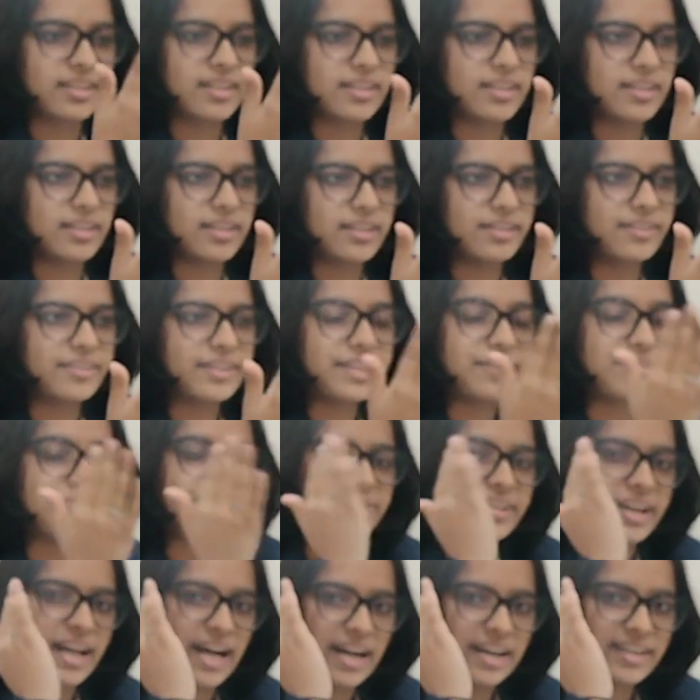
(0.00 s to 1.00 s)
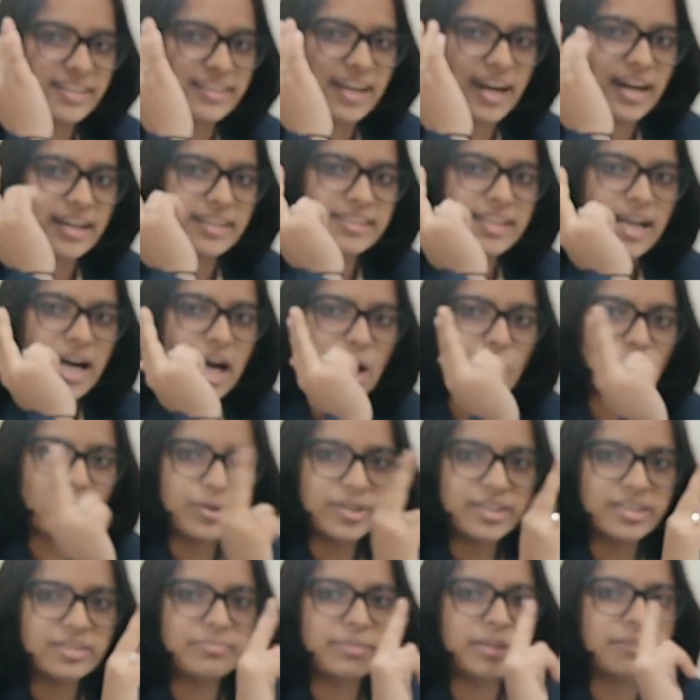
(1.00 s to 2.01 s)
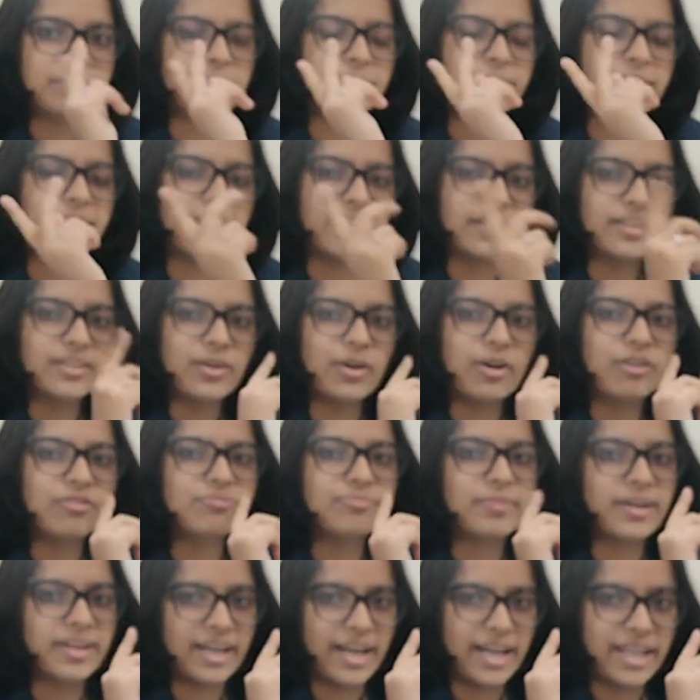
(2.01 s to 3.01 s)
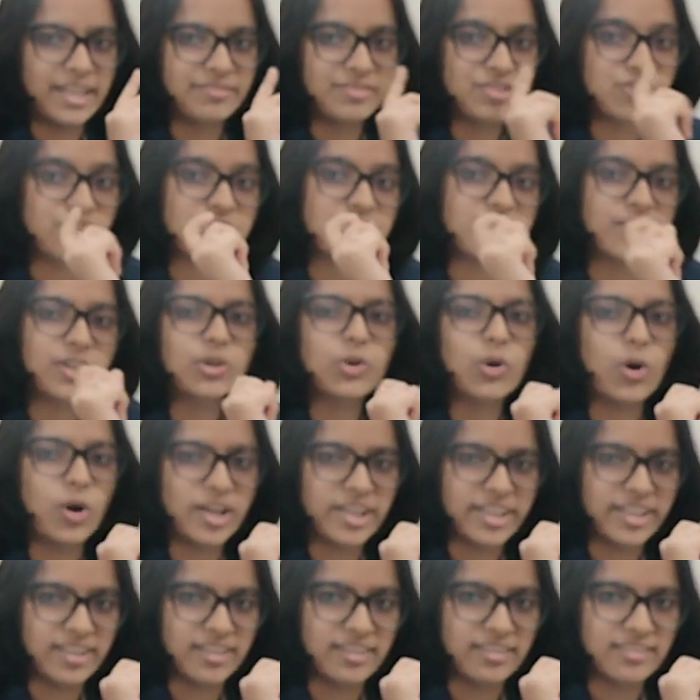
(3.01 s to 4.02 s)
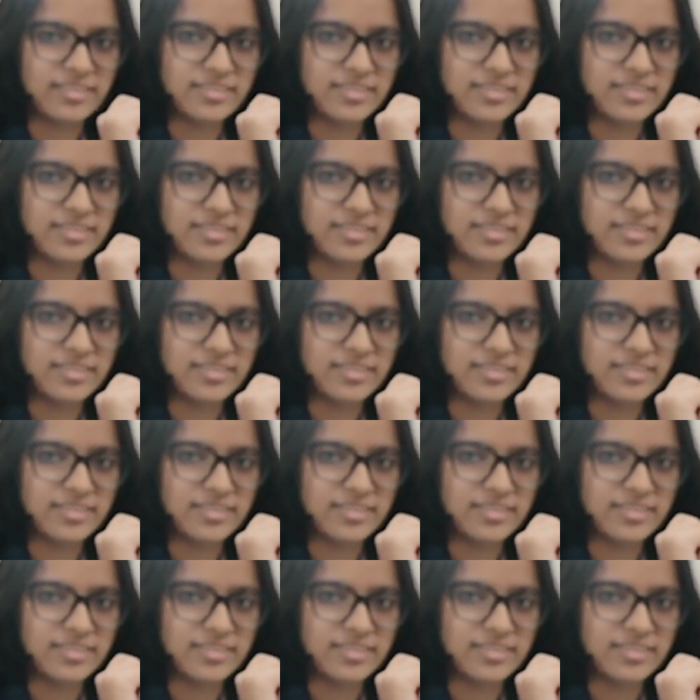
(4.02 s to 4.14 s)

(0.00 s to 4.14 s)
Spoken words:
refract at the outer membrane of my eye, which is the cornea.